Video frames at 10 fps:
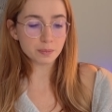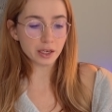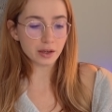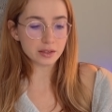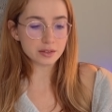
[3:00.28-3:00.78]

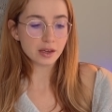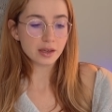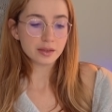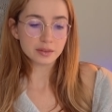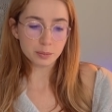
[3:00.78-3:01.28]
because
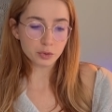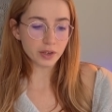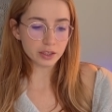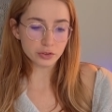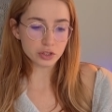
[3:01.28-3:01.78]
they
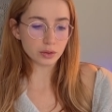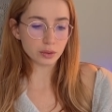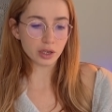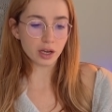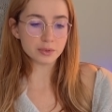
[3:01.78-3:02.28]
provide efficient
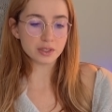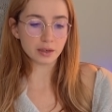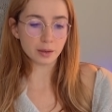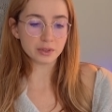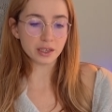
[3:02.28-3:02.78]
lookups and
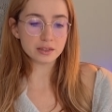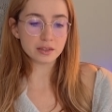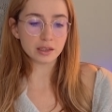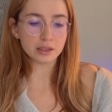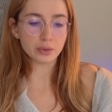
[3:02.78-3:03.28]
updates,
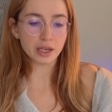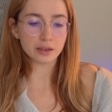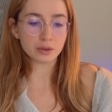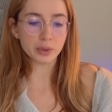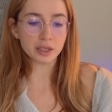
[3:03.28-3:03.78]
and you can
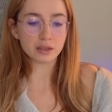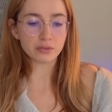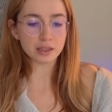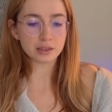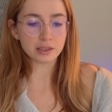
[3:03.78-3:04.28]
quickly
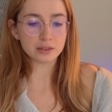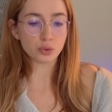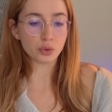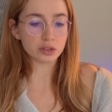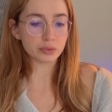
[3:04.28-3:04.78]
validate the
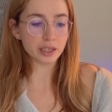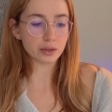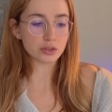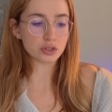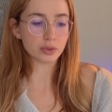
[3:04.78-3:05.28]
ordering
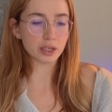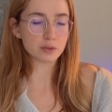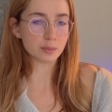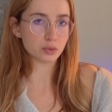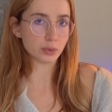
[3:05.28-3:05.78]
constraints
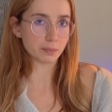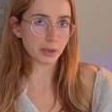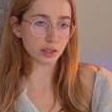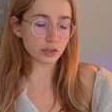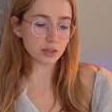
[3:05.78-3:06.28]
between
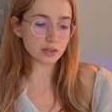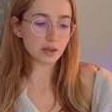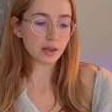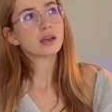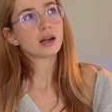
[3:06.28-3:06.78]

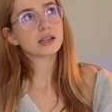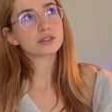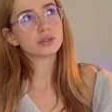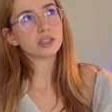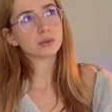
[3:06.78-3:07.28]
pages.
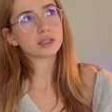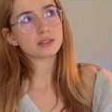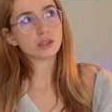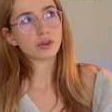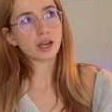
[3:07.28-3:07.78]
Also, the
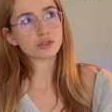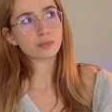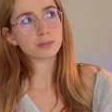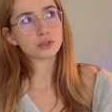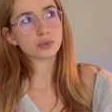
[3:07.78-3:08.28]
ability of hash
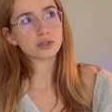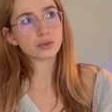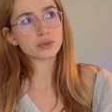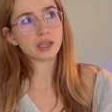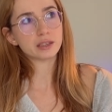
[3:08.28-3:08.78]
maps to
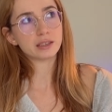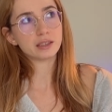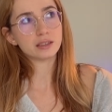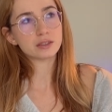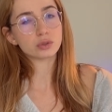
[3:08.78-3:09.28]
associate
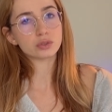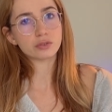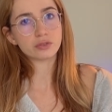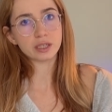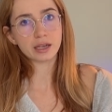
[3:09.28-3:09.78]
keys to
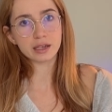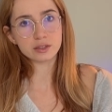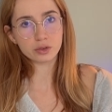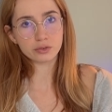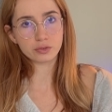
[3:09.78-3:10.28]
different kinds
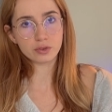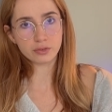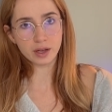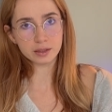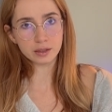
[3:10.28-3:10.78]
of
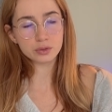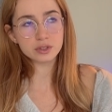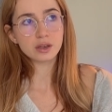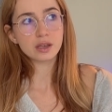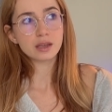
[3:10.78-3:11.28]
values